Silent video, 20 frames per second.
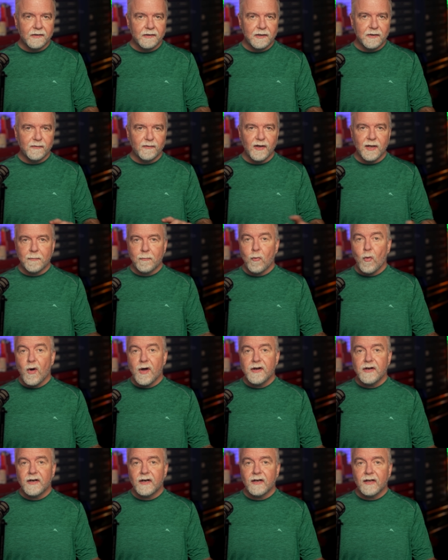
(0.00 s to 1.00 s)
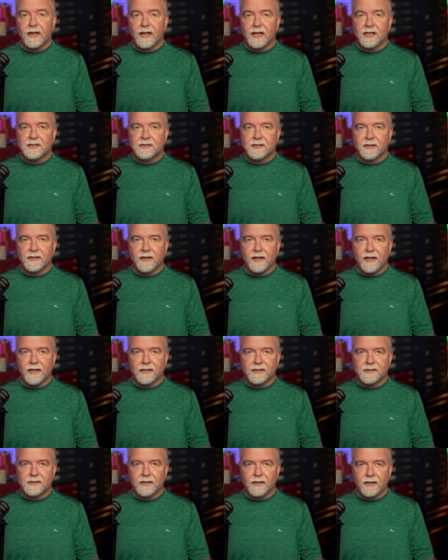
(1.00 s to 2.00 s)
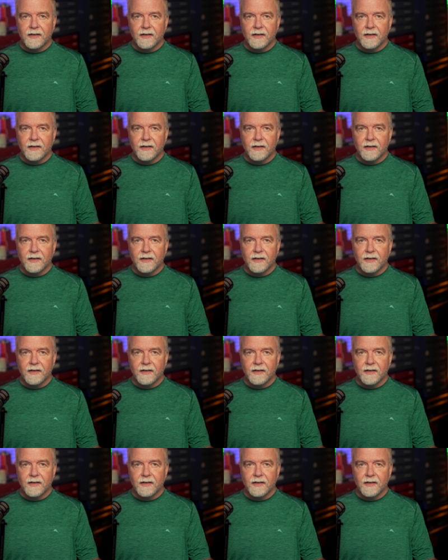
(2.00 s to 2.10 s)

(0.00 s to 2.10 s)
You flip one and it lands on heads.